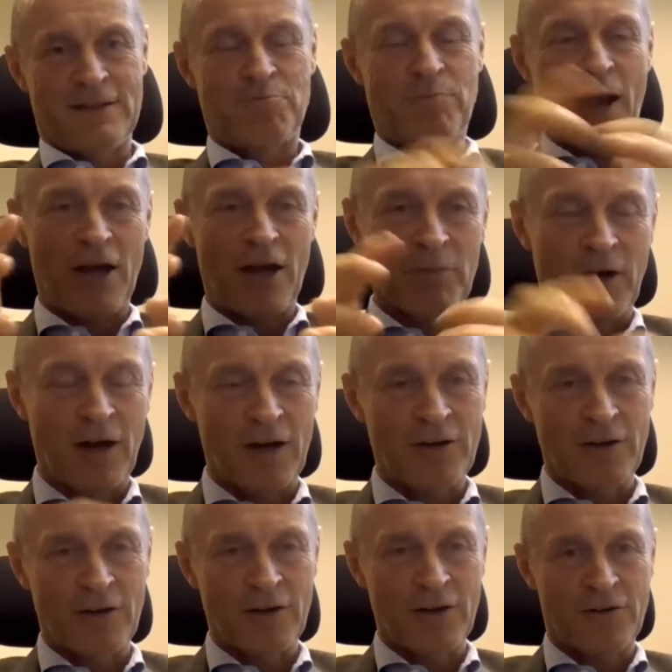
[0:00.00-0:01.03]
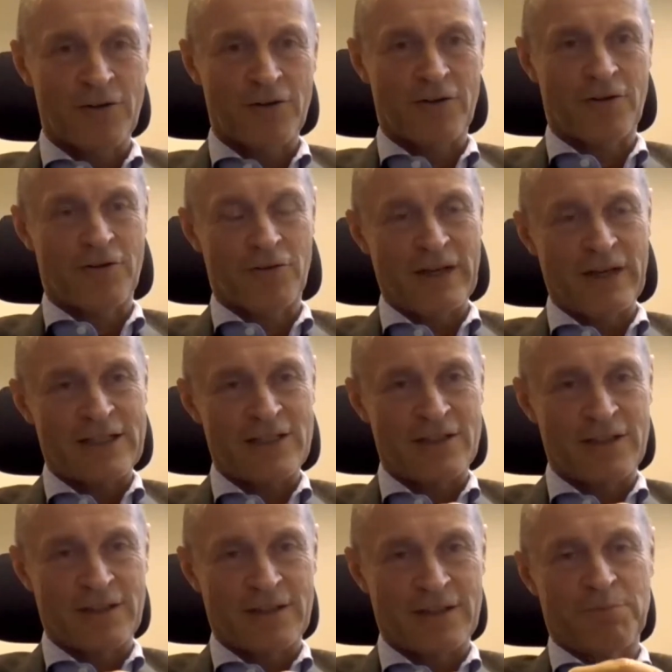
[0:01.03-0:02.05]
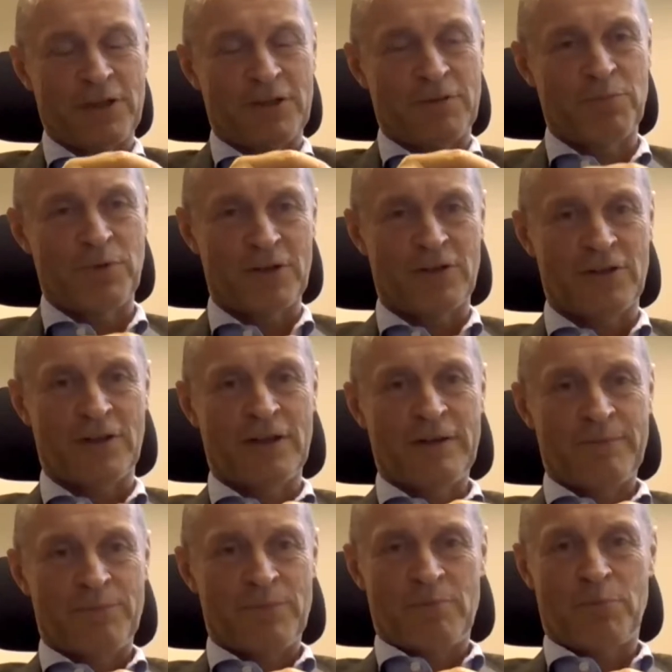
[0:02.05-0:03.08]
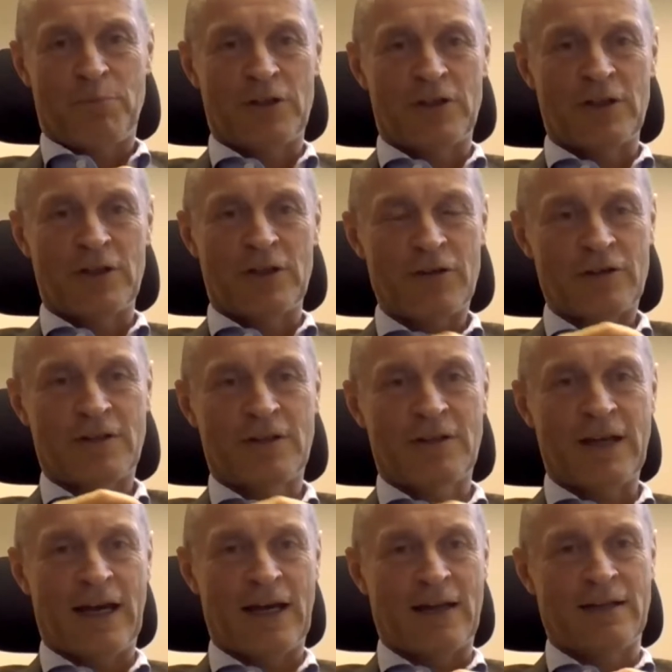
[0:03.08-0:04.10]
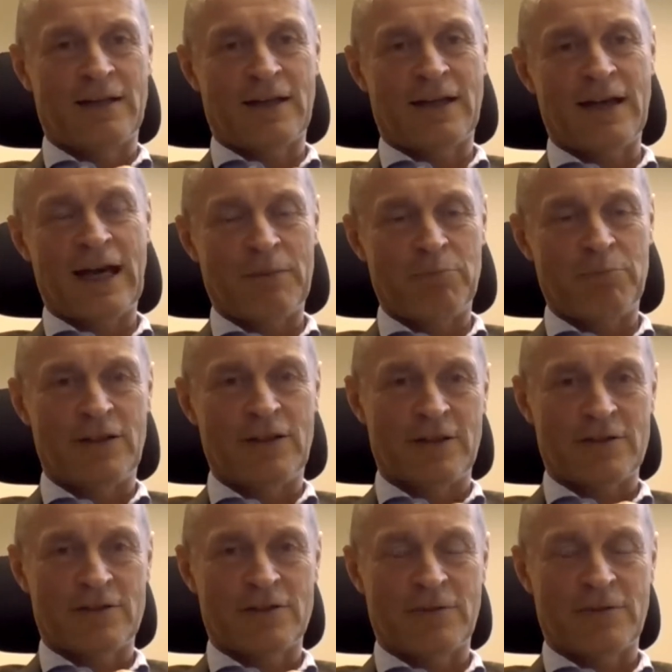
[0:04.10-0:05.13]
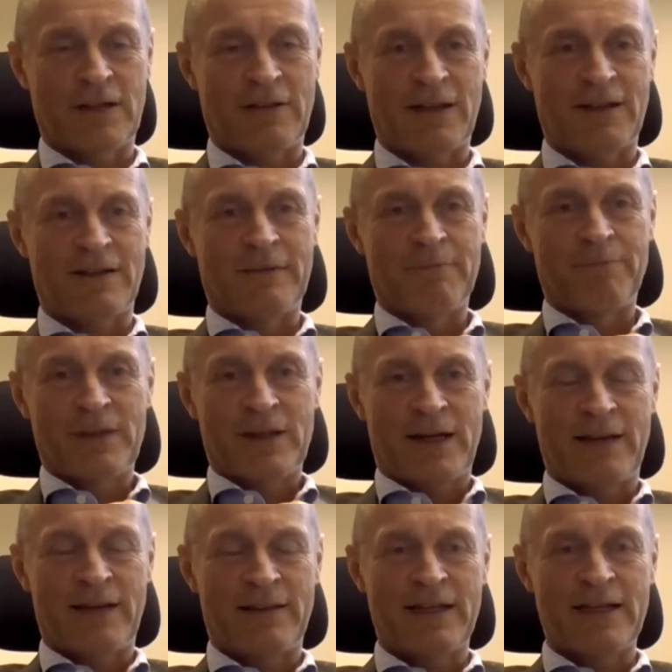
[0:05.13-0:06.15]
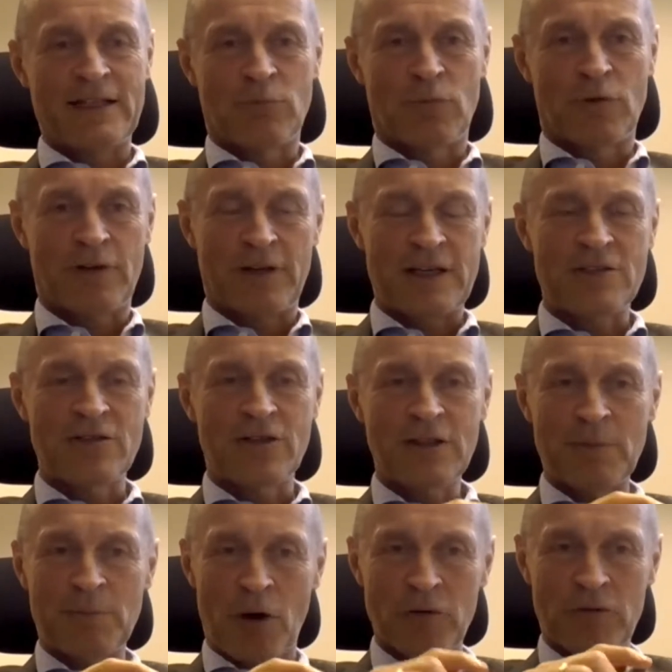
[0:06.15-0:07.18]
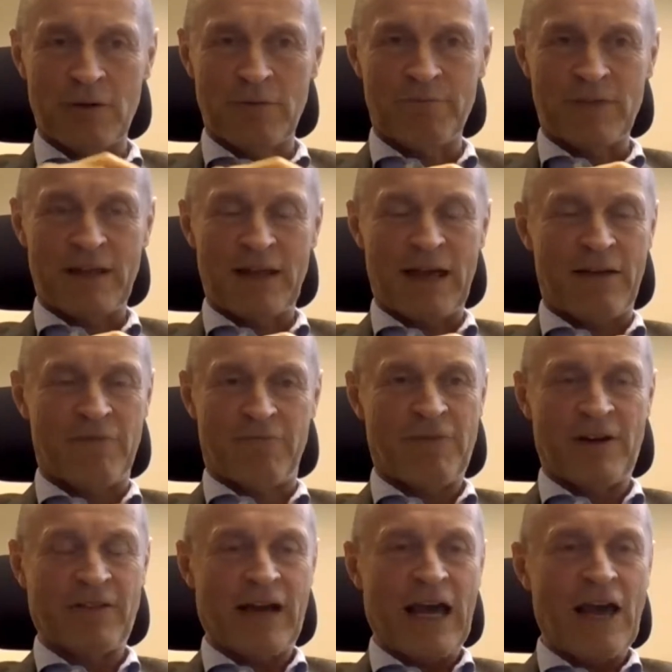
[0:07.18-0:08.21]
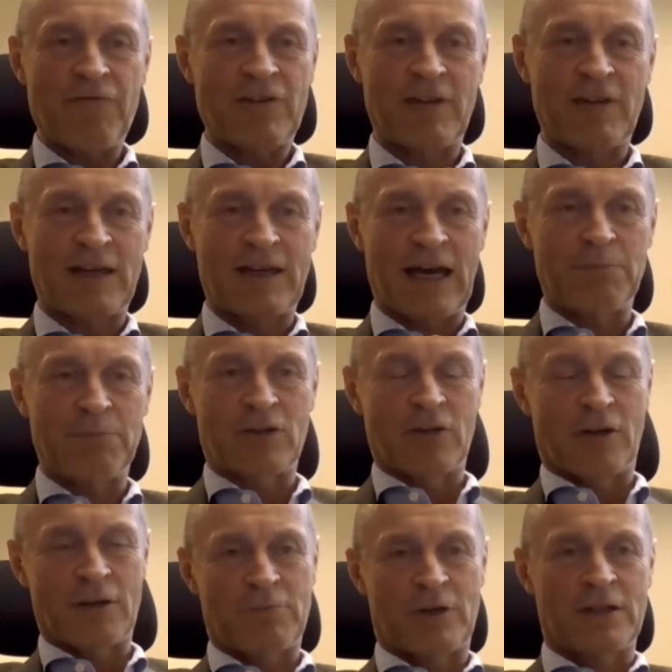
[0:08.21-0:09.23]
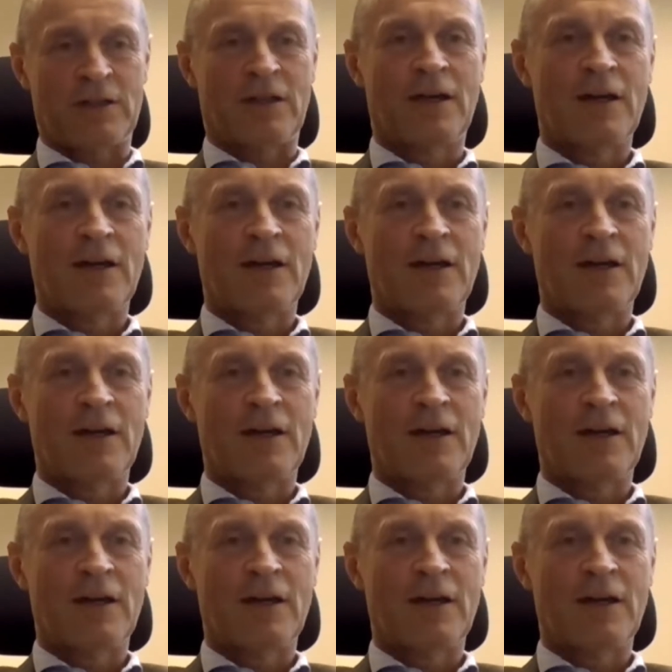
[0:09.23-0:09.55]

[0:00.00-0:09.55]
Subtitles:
biomarker collection, but a lot can be done. So I think it's not about whether everything can be done, but